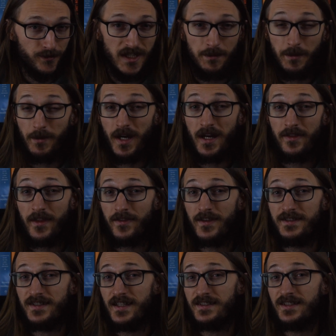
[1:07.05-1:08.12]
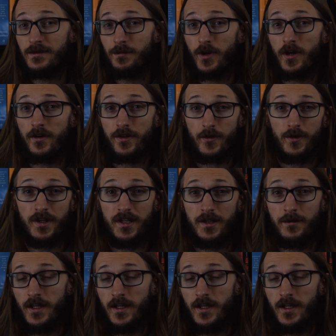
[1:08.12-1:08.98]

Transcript: Keep in mind that this isn't part three,